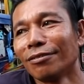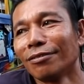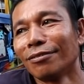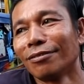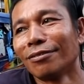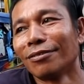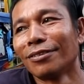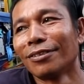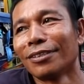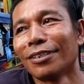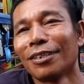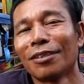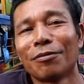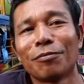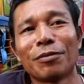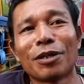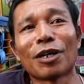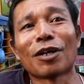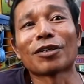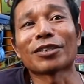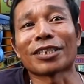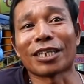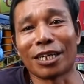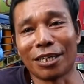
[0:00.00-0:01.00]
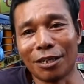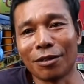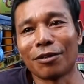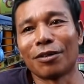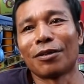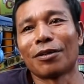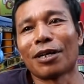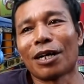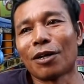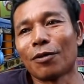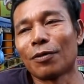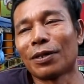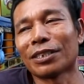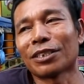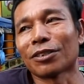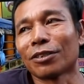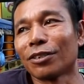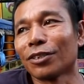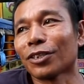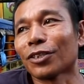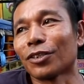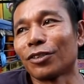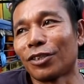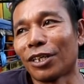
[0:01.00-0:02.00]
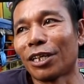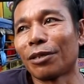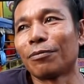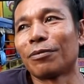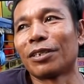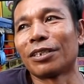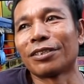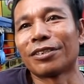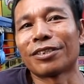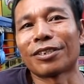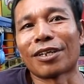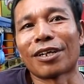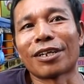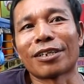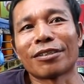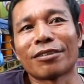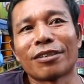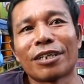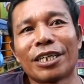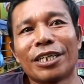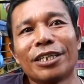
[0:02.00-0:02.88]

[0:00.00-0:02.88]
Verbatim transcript: Ah, truck? The big truck. Because I, I was also driver of truck.